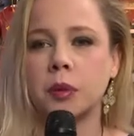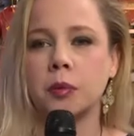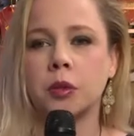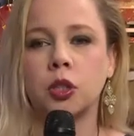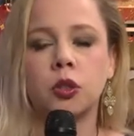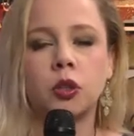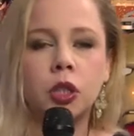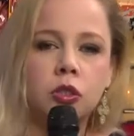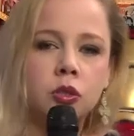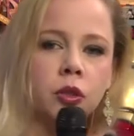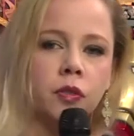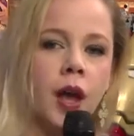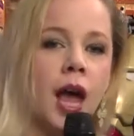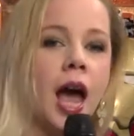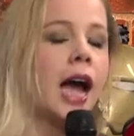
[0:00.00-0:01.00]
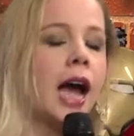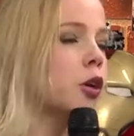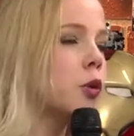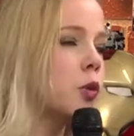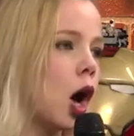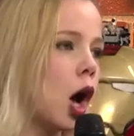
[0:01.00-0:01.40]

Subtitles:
I mean, you look at sort of, I know we're